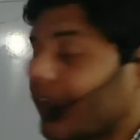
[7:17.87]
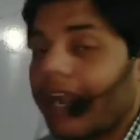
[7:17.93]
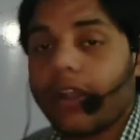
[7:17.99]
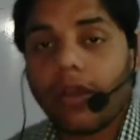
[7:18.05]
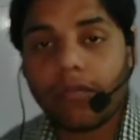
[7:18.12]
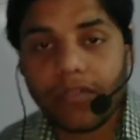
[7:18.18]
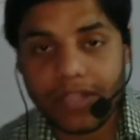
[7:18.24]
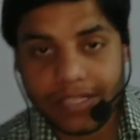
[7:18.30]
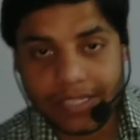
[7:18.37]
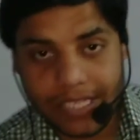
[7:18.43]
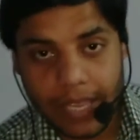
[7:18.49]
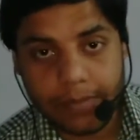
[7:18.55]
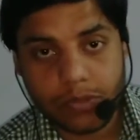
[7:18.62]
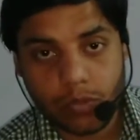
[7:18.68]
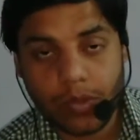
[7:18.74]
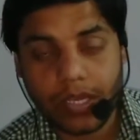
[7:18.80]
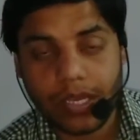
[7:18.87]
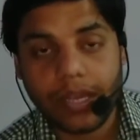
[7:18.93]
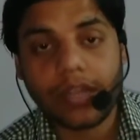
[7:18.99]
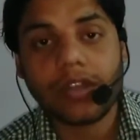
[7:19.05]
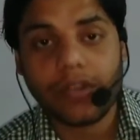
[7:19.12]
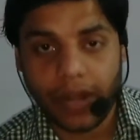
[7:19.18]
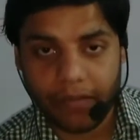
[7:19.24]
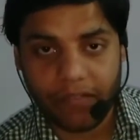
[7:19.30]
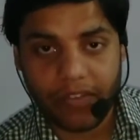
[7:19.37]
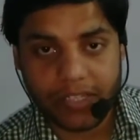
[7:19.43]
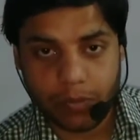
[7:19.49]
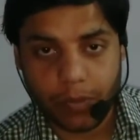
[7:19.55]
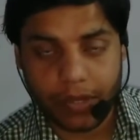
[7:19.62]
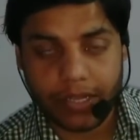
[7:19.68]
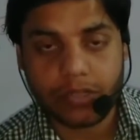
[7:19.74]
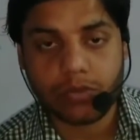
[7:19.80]
kind of enzymes we need,
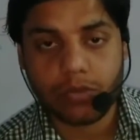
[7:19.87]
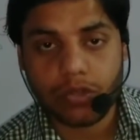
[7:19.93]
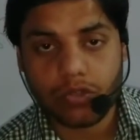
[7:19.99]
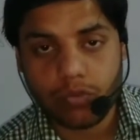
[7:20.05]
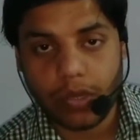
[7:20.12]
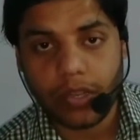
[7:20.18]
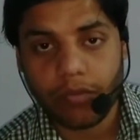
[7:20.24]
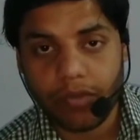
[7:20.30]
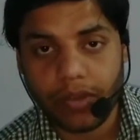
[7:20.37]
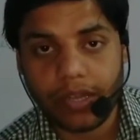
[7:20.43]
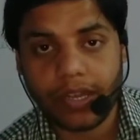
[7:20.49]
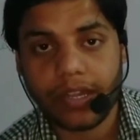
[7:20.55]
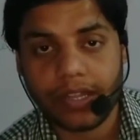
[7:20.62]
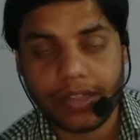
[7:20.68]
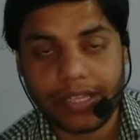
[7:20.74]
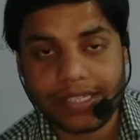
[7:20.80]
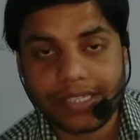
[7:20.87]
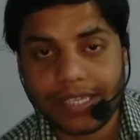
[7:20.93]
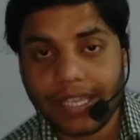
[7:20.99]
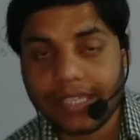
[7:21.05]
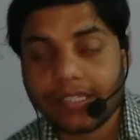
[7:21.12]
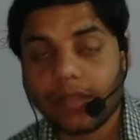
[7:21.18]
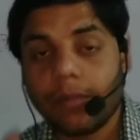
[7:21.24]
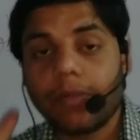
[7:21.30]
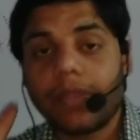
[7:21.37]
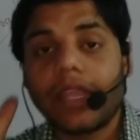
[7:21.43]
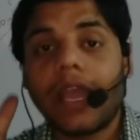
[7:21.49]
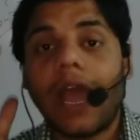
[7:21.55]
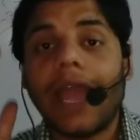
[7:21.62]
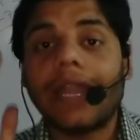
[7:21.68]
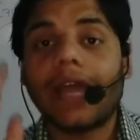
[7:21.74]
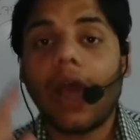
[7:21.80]
triphosphatase usually we need in this case,
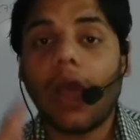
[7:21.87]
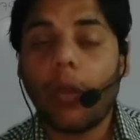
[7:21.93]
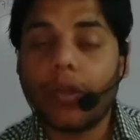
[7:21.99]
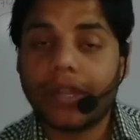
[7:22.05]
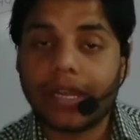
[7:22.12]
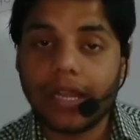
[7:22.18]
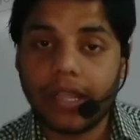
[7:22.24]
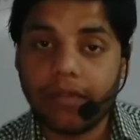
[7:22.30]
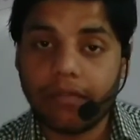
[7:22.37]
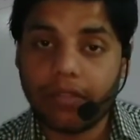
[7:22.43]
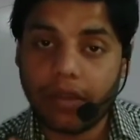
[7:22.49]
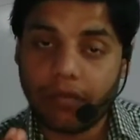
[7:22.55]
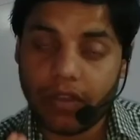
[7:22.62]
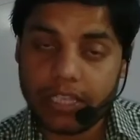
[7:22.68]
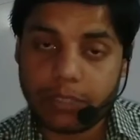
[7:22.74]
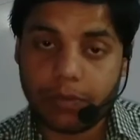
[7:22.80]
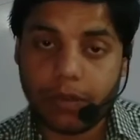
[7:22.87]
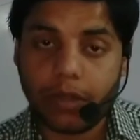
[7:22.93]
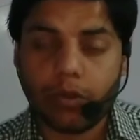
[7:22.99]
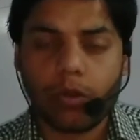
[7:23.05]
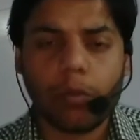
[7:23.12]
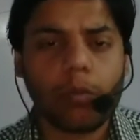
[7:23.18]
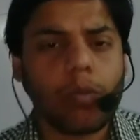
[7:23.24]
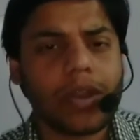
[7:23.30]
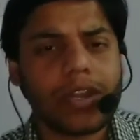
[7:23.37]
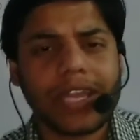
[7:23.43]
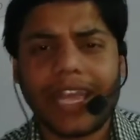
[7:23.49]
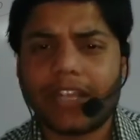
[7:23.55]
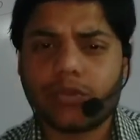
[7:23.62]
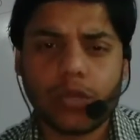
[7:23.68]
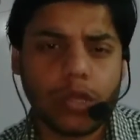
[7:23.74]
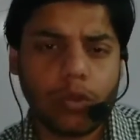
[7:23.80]
and how it cleave the phosphate group, what
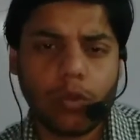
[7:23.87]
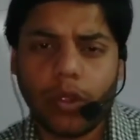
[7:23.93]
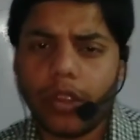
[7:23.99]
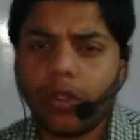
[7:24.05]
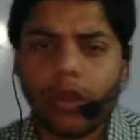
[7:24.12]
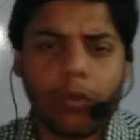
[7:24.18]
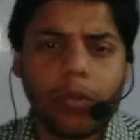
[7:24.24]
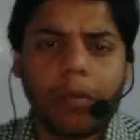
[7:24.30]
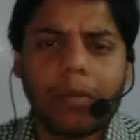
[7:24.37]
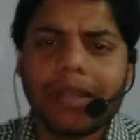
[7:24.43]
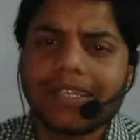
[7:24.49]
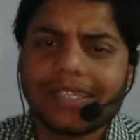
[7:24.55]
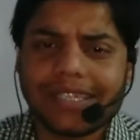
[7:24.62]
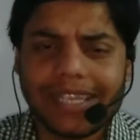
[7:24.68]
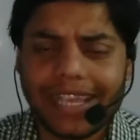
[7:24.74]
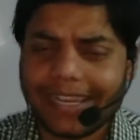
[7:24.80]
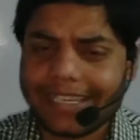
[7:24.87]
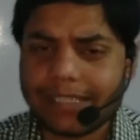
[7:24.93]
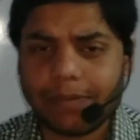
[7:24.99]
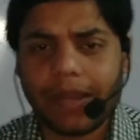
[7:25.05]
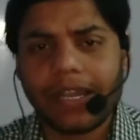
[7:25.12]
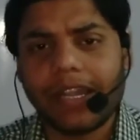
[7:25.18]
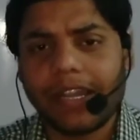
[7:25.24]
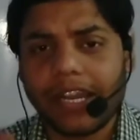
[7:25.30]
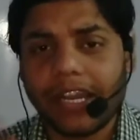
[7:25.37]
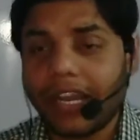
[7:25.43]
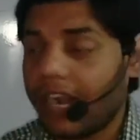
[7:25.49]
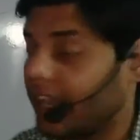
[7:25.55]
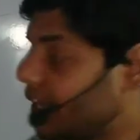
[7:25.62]
actually going on, we will explain it in a